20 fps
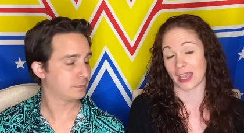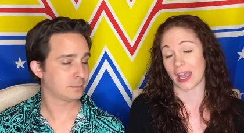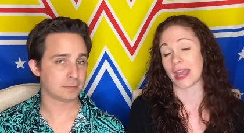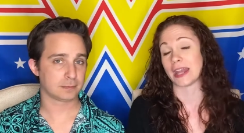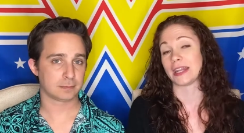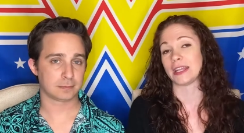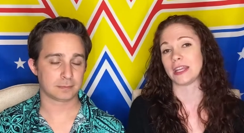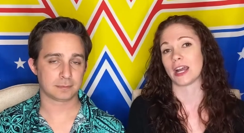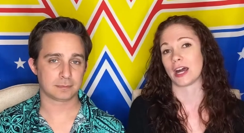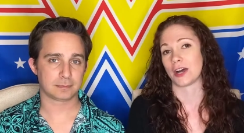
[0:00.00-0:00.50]

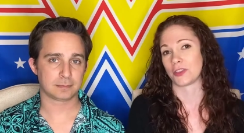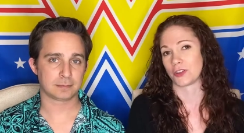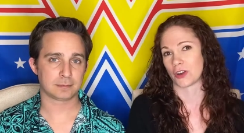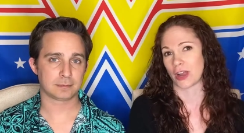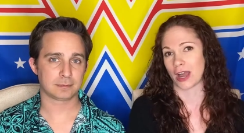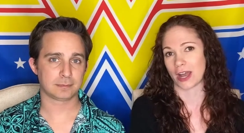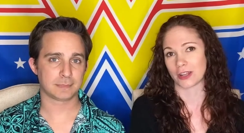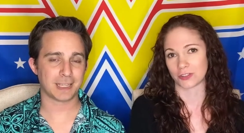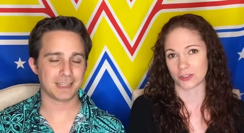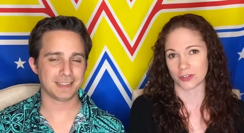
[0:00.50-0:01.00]
Speaker 1: any other
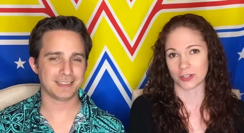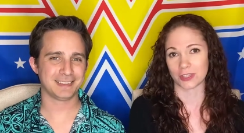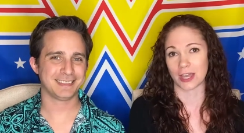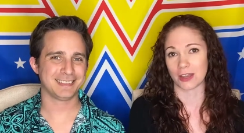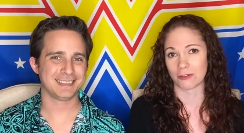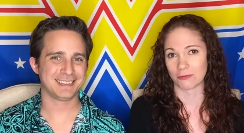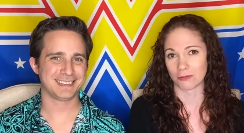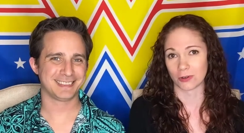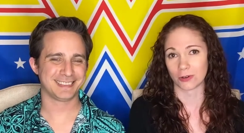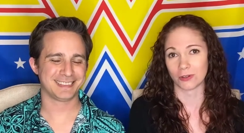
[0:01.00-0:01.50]
actor in
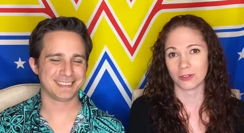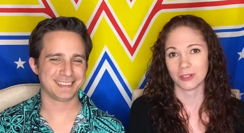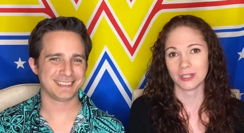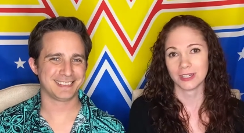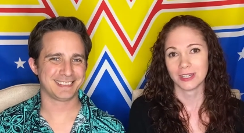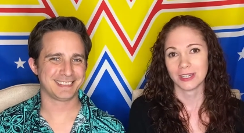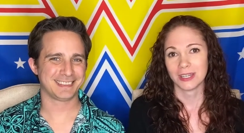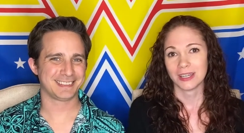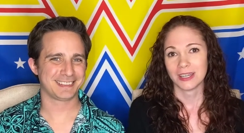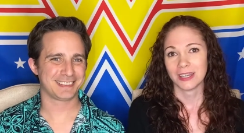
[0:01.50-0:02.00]
that role,
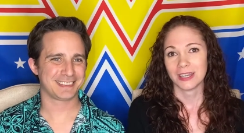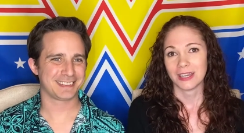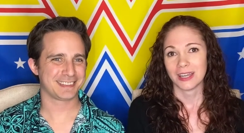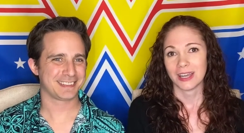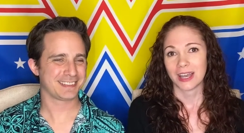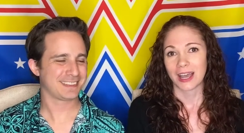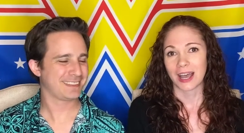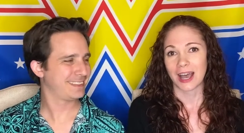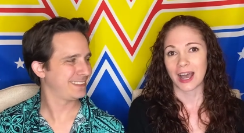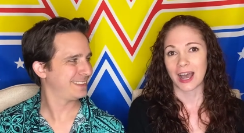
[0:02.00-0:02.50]

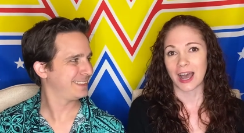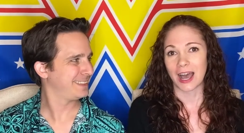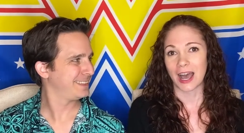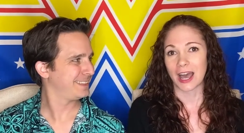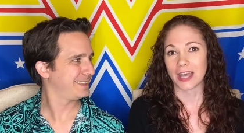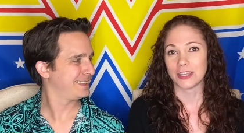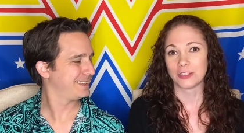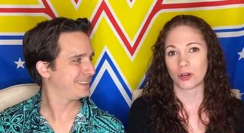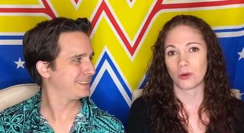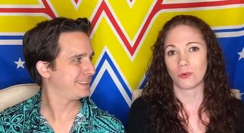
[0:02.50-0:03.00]

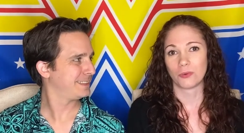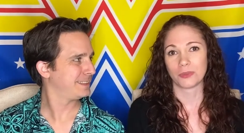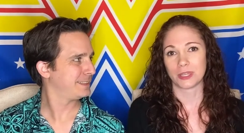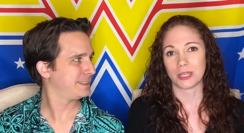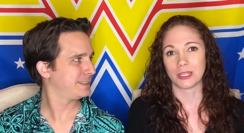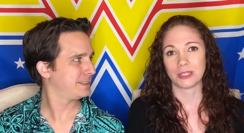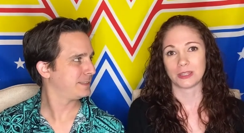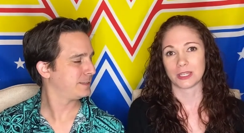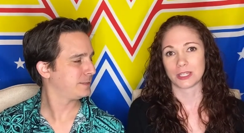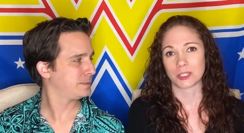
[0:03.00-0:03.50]
I don't
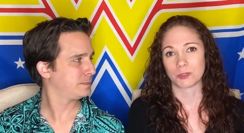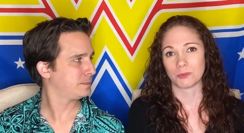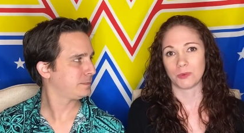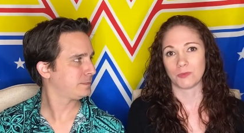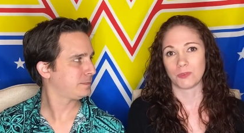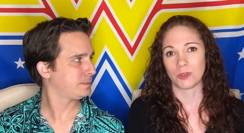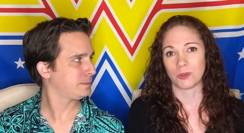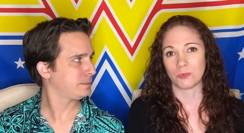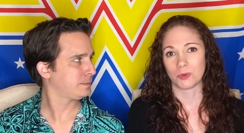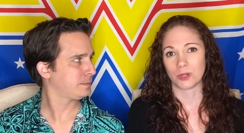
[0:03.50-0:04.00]
think this
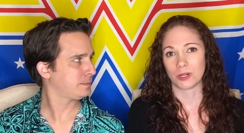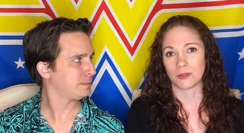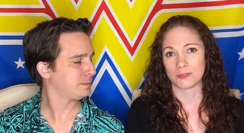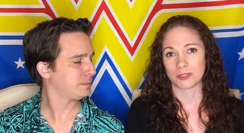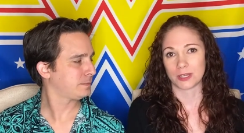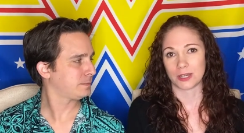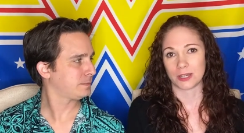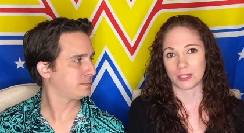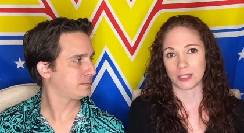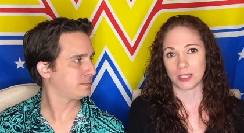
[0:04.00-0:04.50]
movie would have
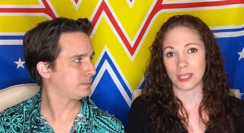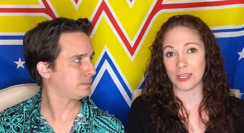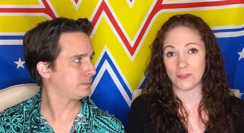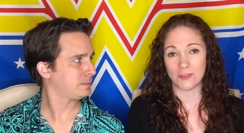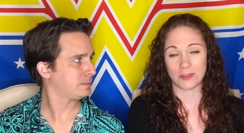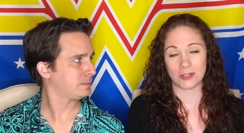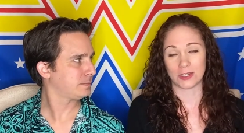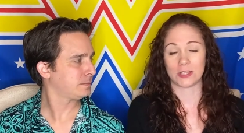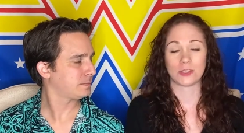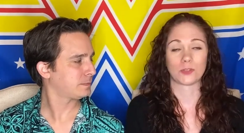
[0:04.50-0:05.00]
done
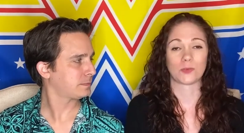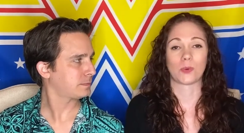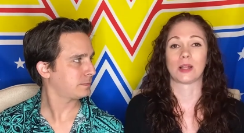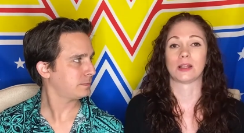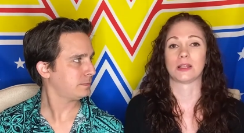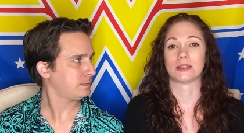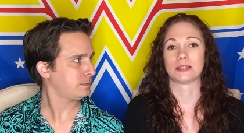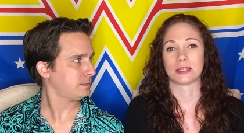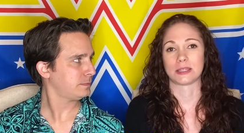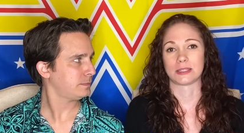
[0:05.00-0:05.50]
even as well
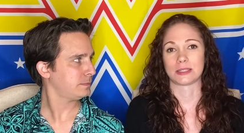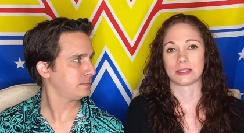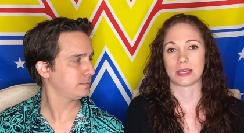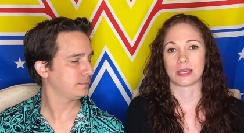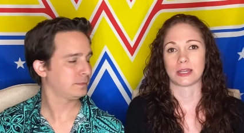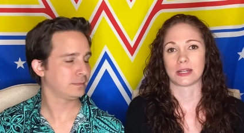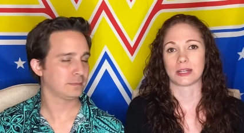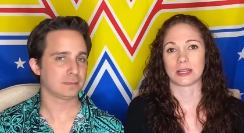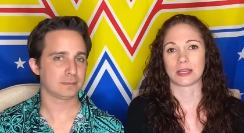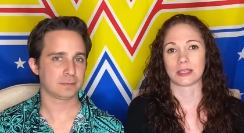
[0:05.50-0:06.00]
as it
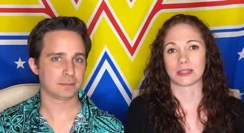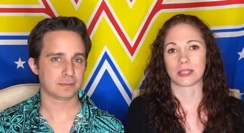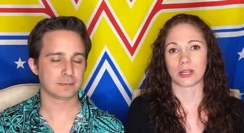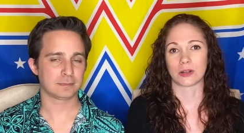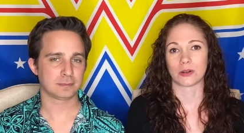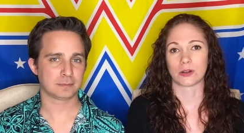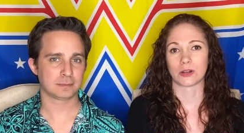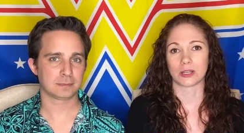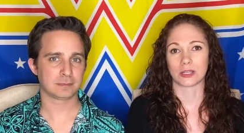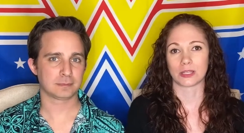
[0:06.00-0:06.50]
did.
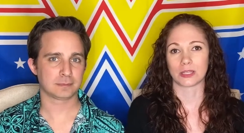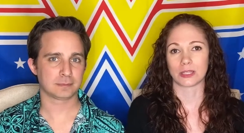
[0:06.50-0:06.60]
There